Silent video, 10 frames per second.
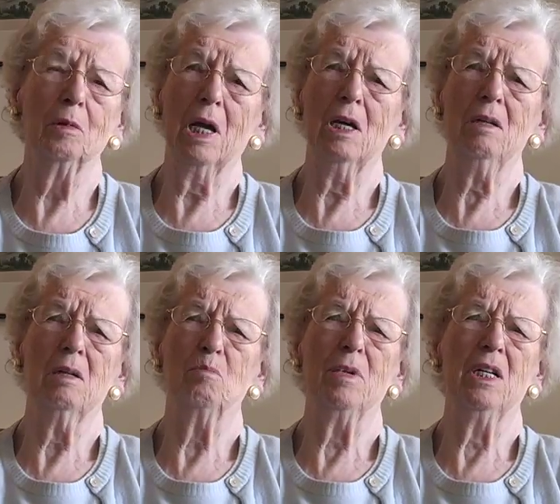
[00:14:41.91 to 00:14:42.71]
hadn't
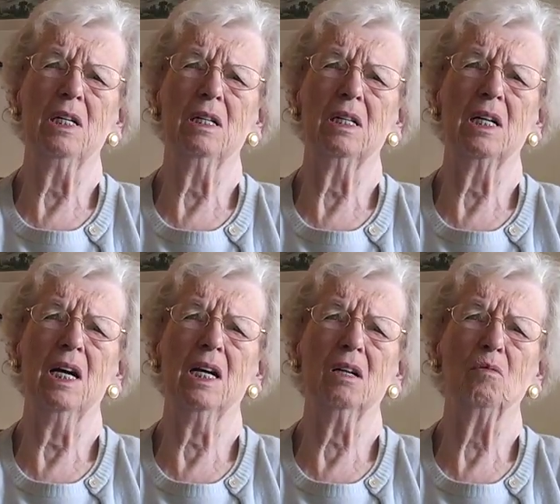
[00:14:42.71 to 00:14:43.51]
have been in the
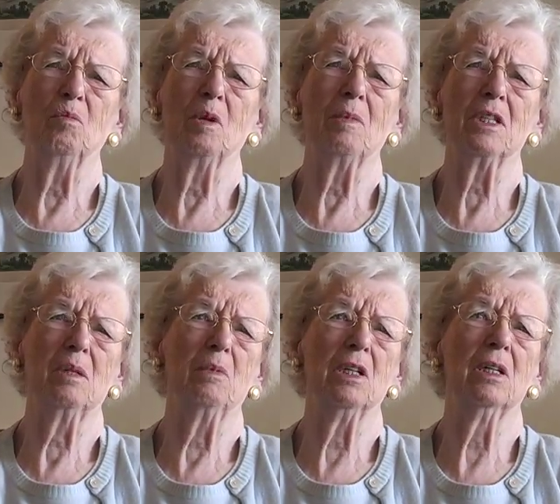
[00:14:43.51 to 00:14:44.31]
dining room. They must
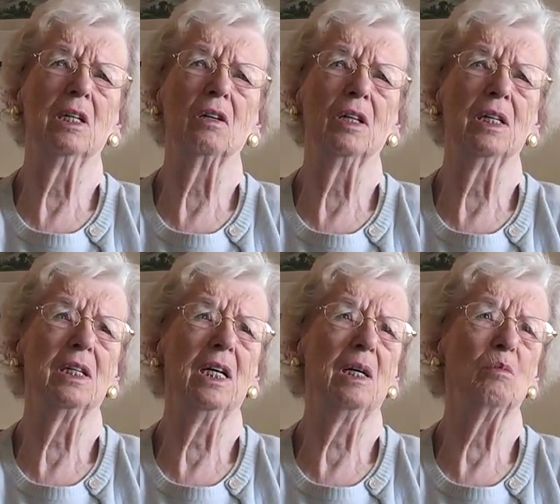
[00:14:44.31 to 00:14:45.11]
have been clearing the
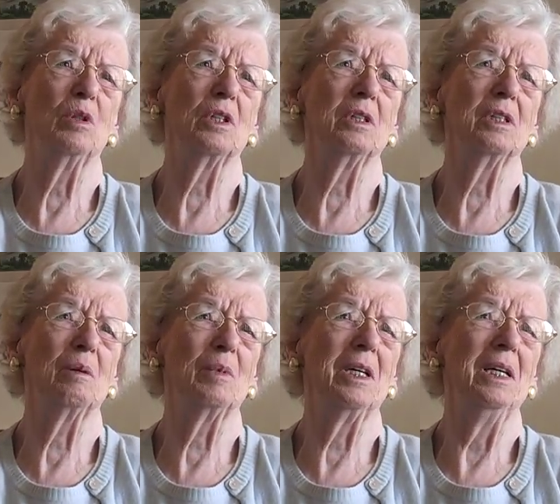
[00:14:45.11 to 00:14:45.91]
tables or
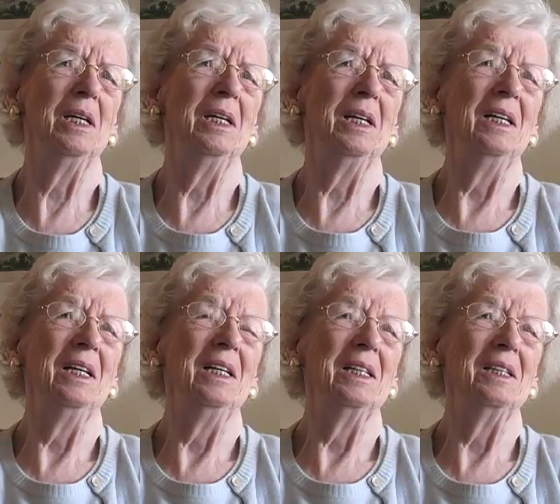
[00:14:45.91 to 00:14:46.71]
something.
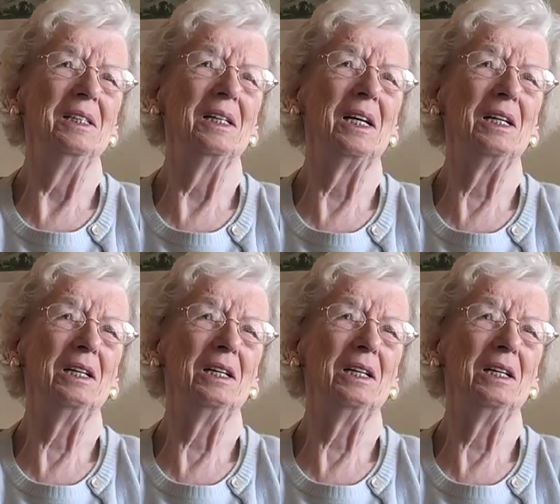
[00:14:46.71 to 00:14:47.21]
Saying